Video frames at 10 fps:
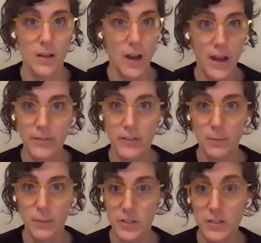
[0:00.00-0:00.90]
I have to
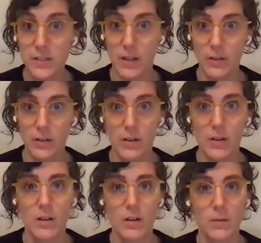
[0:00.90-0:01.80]
get my shit together
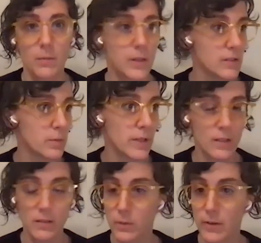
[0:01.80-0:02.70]
because we
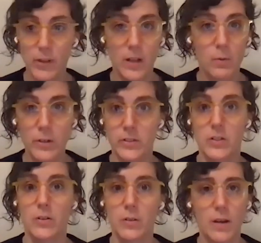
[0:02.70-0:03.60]
have a lot of work to
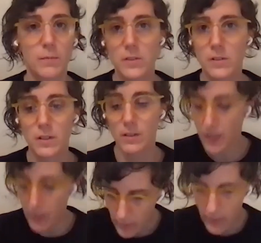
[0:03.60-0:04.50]
do. I'm just going to
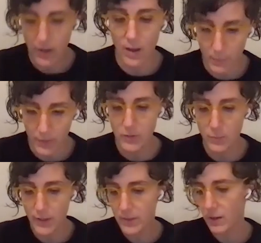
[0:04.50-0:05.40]
like, okay, I'm going to do
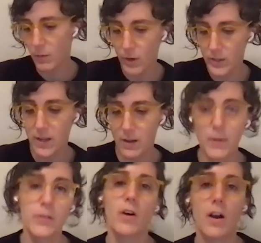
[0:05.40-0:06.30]
my thing where I take a
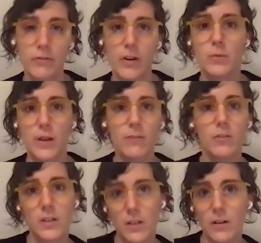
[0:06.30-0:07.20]
month off. I would
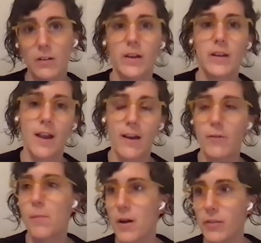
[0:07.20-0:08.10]
every year like have
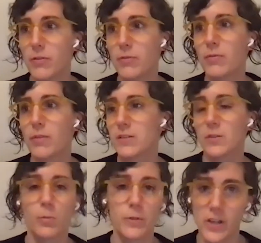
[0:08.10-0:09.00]
a month like
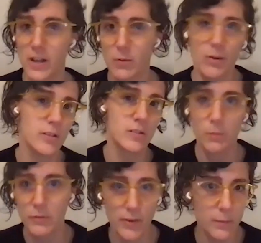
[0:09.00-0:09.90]
sober January,
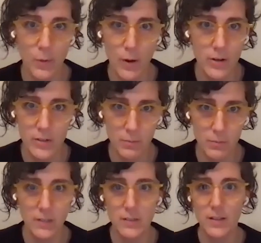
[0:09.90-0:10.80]
sober February or
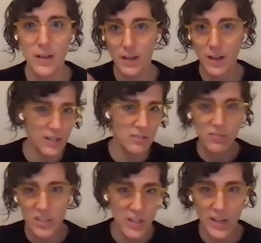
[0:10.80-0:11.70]
something to like kind of
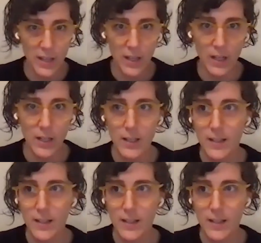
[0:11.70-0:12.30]
recheck in.